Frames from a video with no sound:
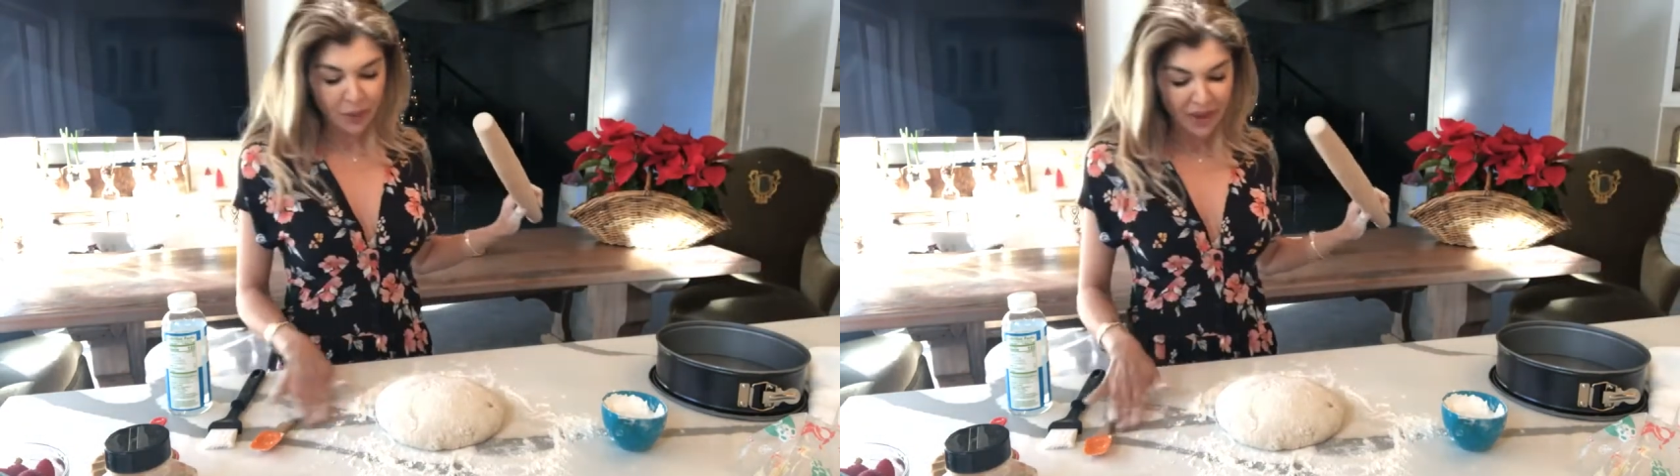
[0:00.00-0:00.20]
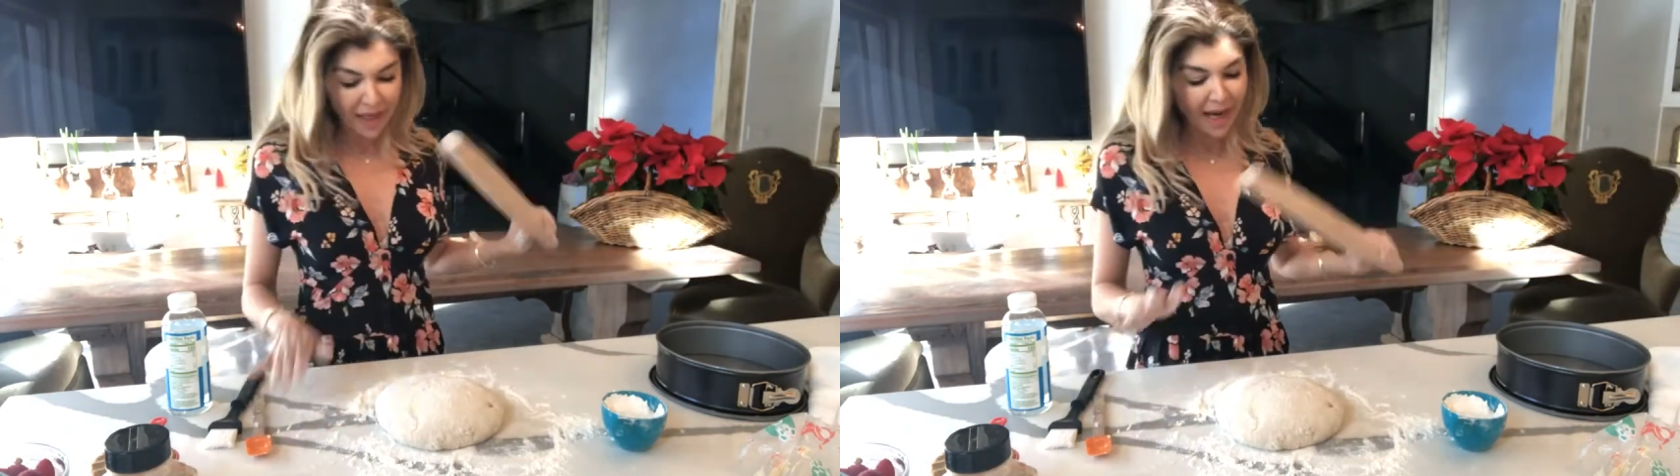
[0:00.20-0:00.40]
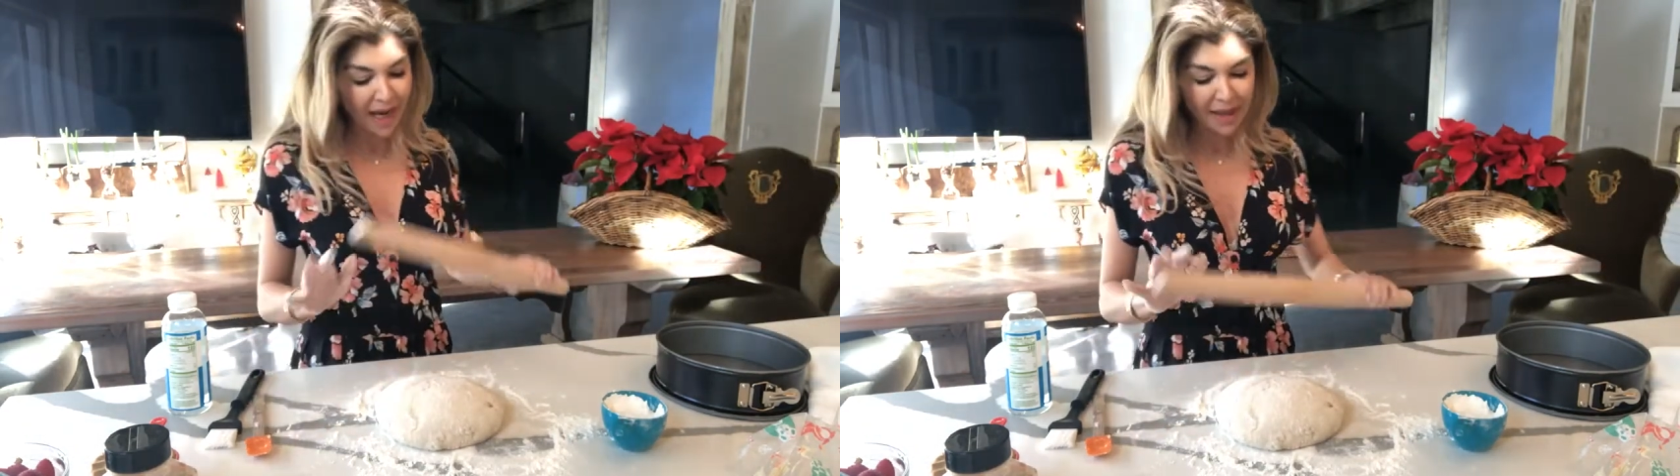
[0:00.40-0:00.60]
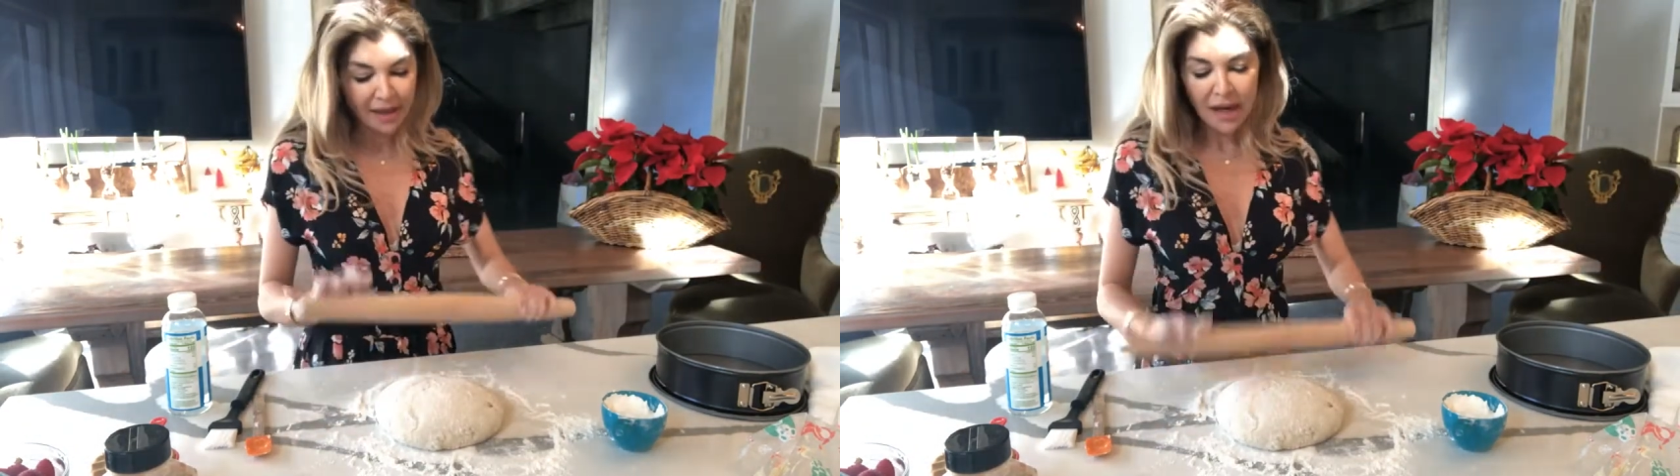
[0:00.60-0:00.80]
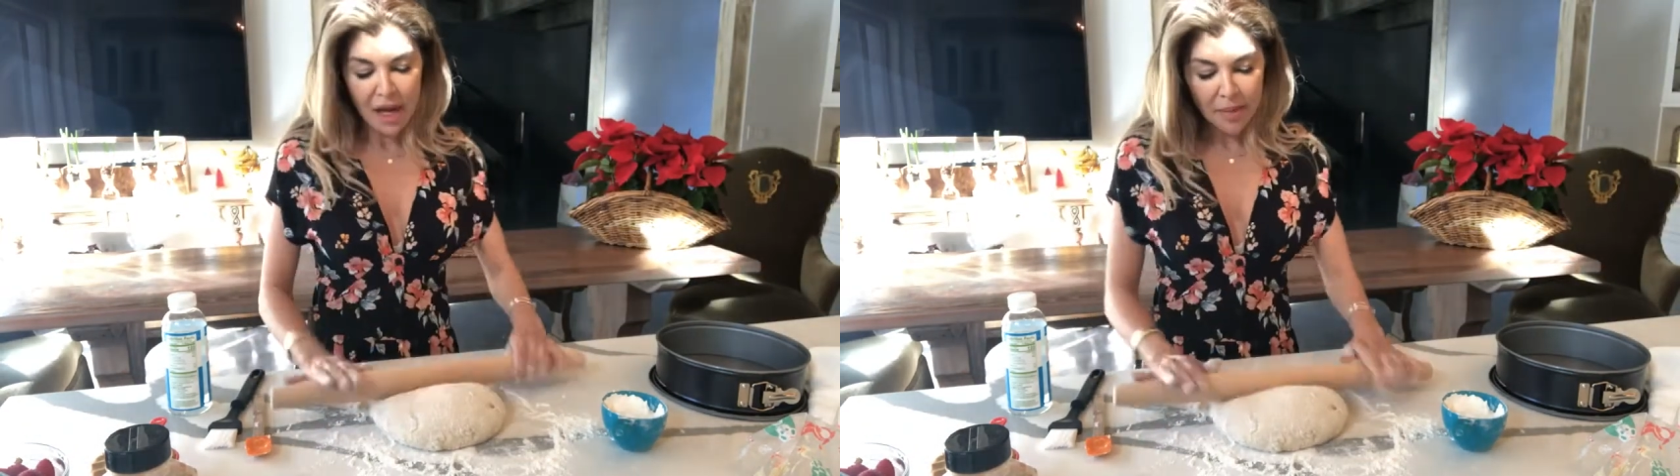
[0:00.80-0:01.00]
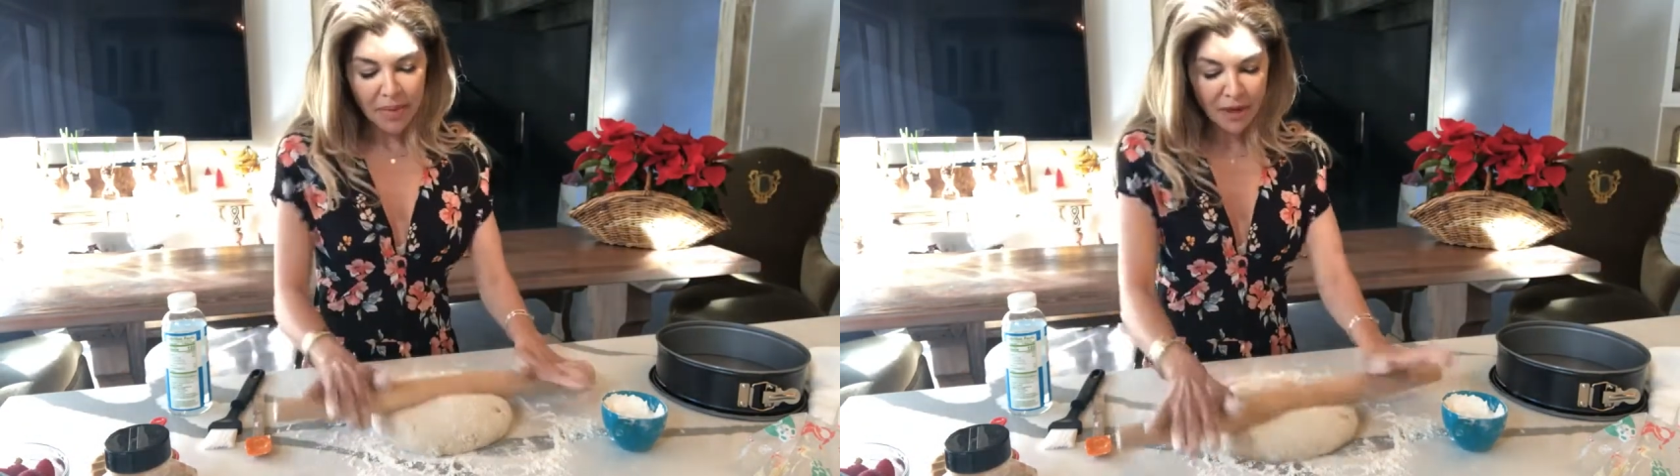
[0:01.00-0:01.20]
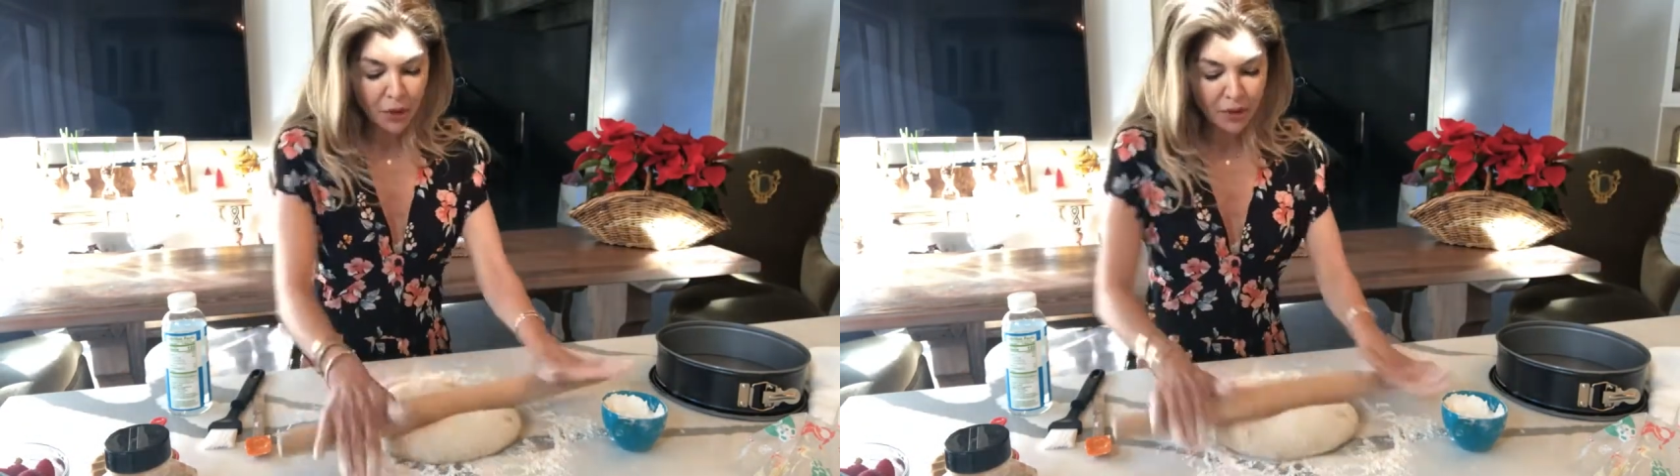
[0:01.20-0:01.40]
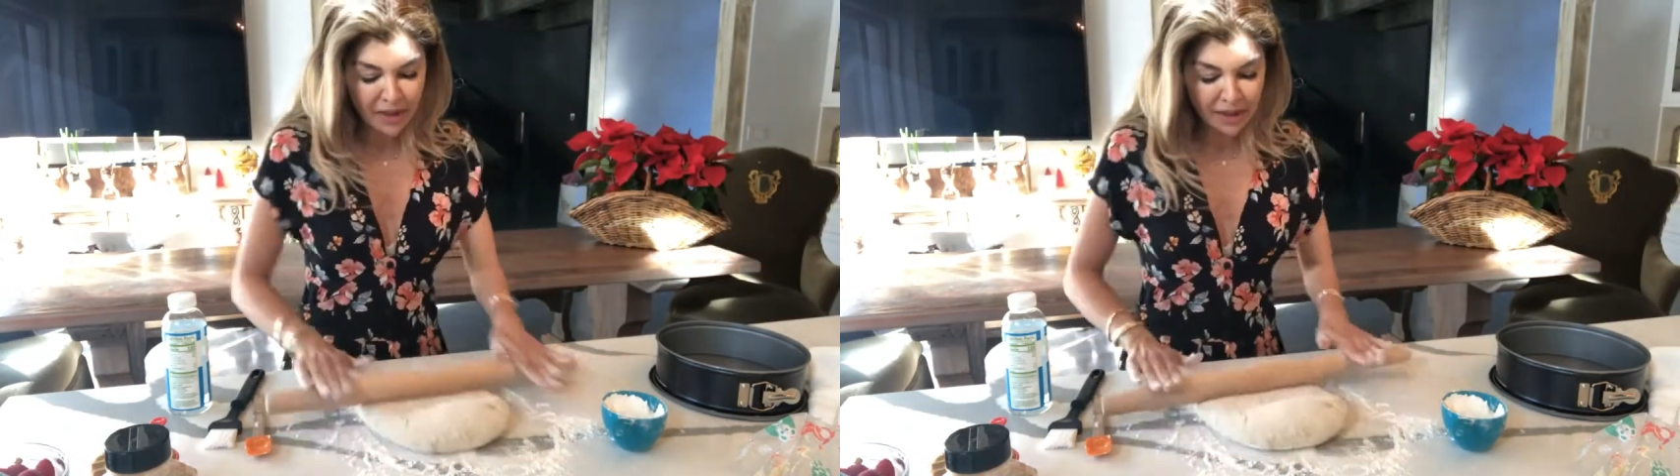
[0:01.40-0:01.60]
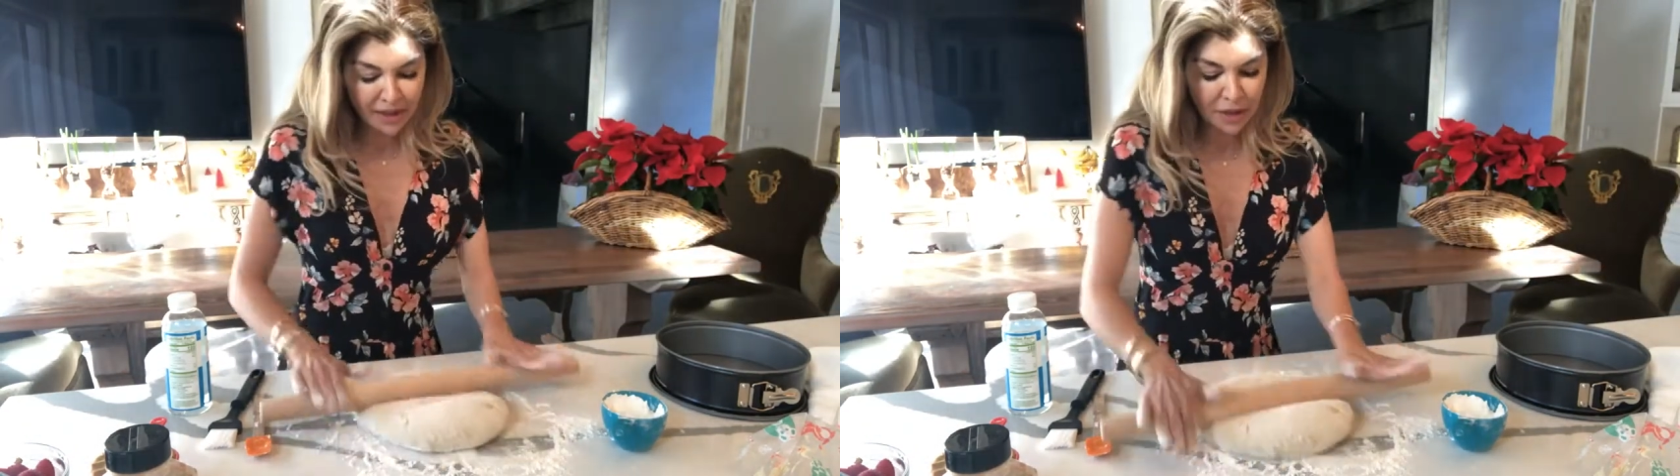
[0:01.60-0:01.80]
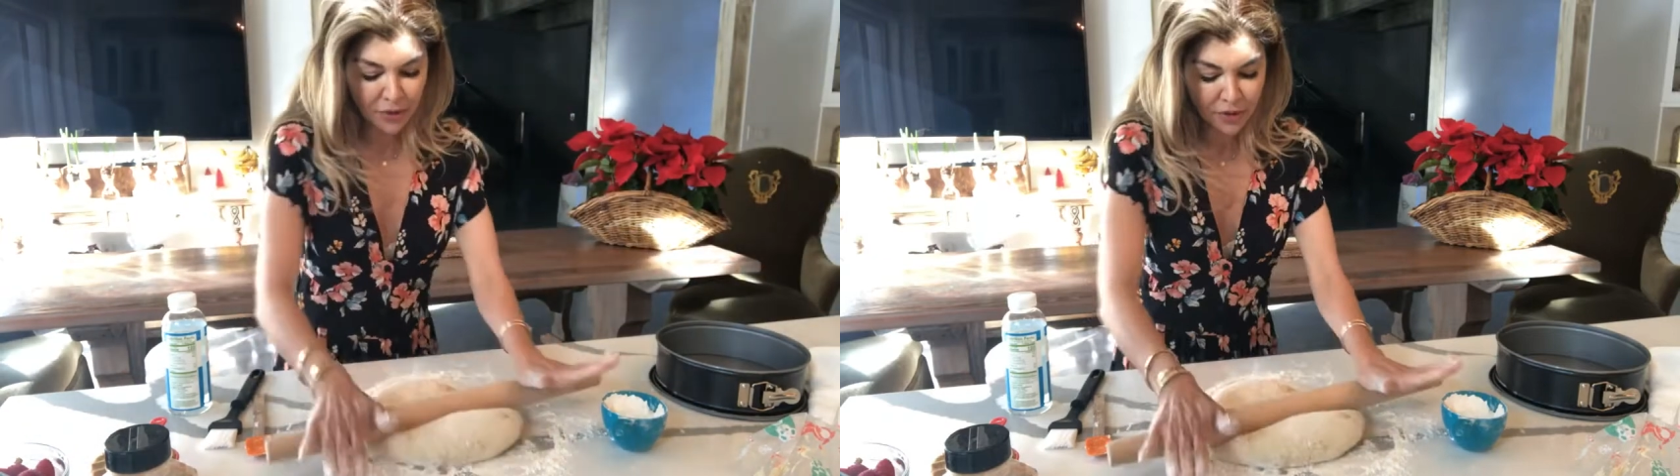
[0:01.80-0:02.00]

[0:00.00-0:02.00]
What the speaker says: We can, but no need to.